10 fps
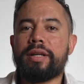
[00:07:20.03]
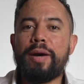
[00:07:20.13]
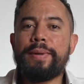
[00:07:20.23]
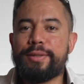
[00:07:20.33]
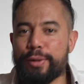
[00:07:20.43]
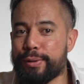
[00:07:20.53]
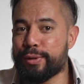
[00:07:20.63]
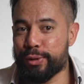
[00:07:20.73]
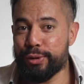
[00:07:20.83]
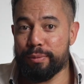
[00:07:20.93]
can we do
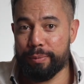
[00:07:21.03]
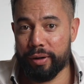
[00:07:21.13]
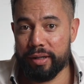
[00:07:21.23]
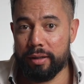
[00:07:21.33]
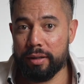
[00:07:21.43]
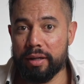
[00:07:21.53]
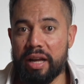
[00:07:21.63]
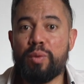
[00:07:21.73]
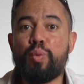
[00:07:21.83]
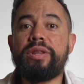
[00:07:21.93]
to the body
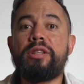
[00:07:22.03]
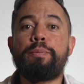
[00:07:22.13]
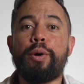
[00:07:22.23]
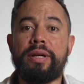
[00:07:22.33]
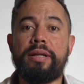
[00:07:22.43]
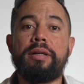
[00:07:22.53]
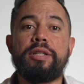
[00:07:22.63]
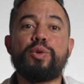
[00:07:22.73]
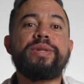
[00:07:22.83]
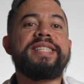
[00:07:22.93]
and with the body
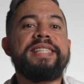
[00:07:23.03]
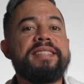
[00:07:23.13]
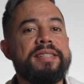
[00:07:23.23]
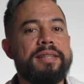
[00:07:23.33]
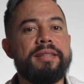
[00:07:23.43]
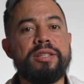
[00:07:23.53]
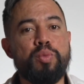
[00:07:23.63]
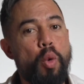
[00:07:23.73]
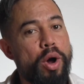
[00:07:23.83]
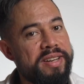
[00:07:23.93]
to assist this
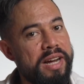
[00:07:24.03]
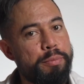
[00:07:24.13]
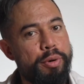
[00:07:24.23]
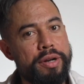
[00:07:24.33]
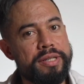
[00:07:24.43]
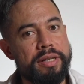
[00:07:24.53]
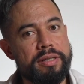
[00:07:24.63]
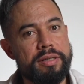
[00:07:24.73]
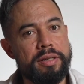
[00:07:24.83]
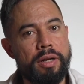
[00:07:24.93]
wind down process?